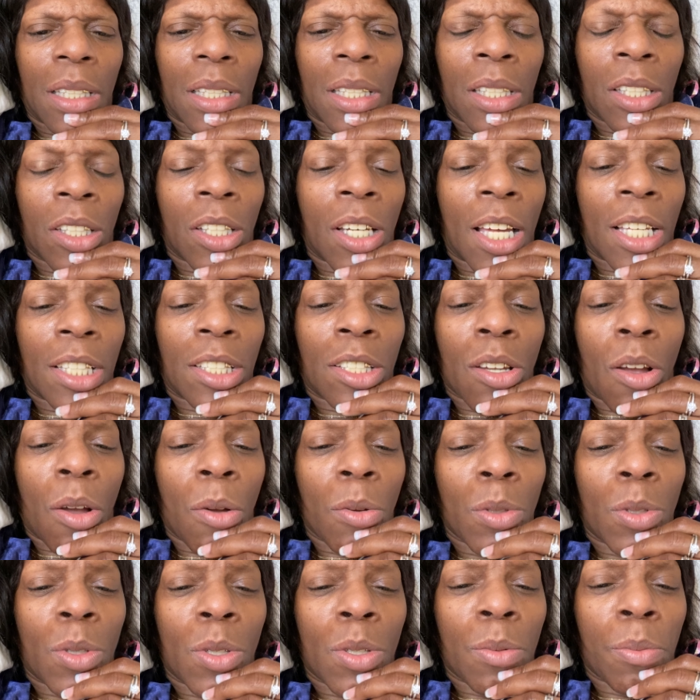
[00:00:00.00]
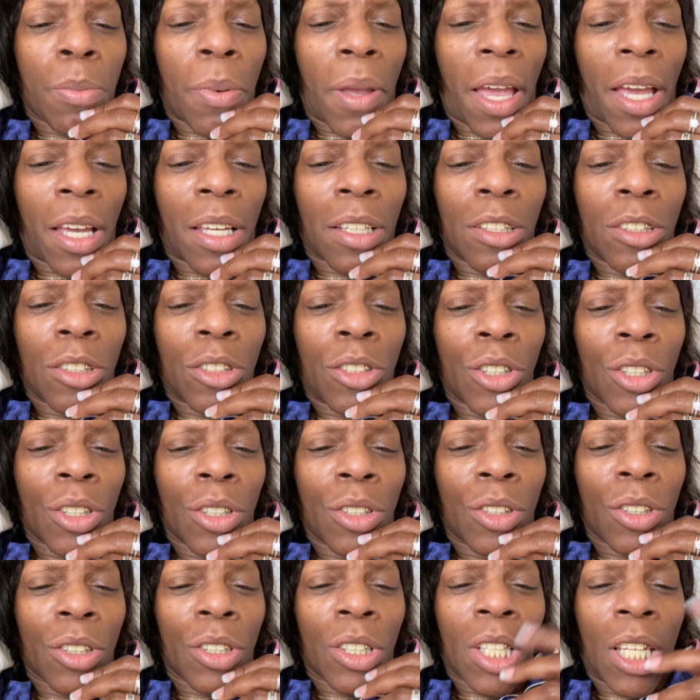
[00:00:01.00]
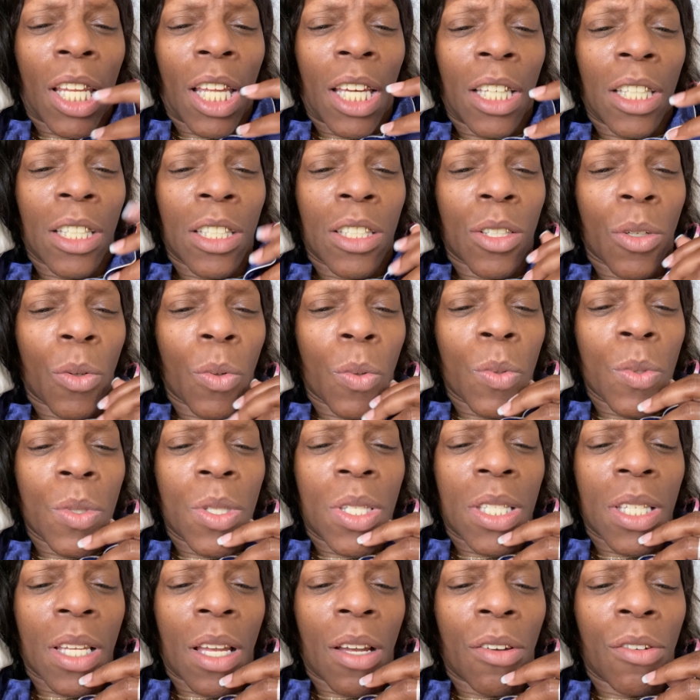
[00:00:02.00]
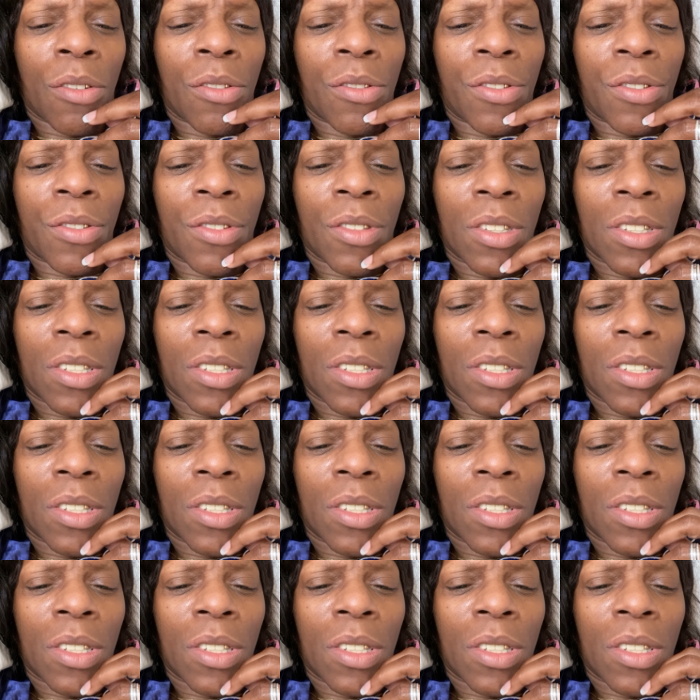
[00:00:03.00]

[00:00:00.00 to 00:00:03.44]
It looked like Thomas was back in the church looking like his old self.